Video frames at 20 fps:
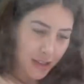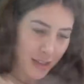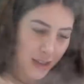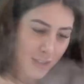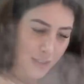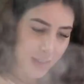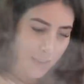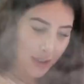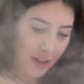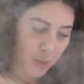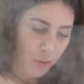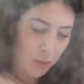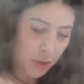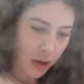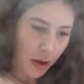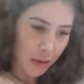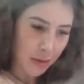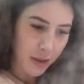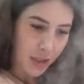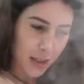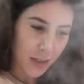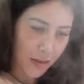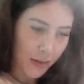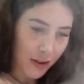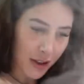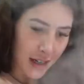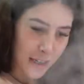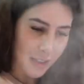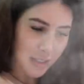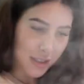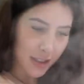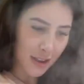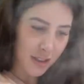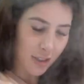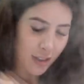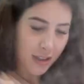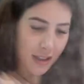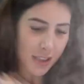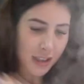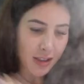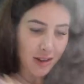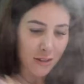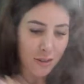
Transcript: isn't sealed properly, I don't think. This looks like it's